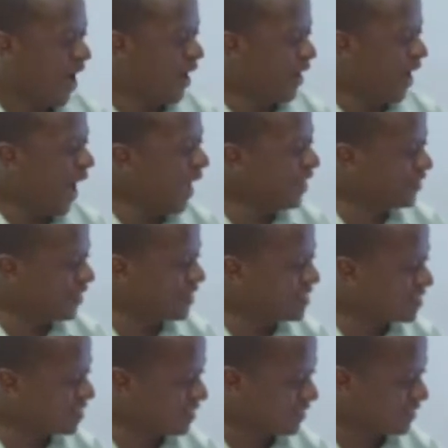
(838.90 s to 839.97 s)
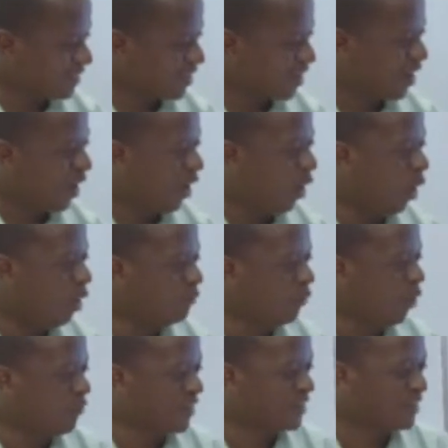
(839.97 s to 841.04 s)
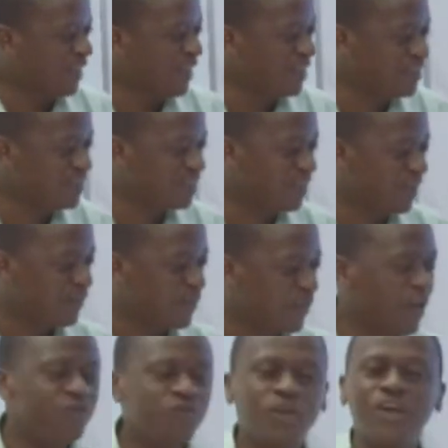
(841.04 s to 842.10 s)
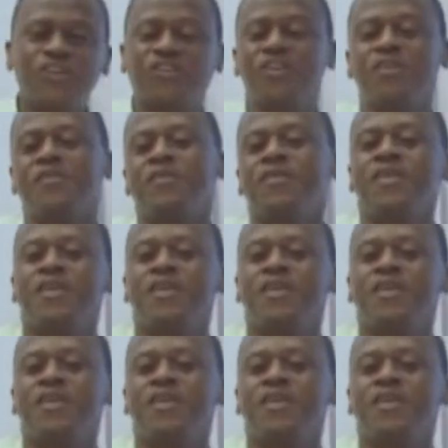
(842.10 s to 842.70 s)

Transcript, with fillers: an agency of overseas education.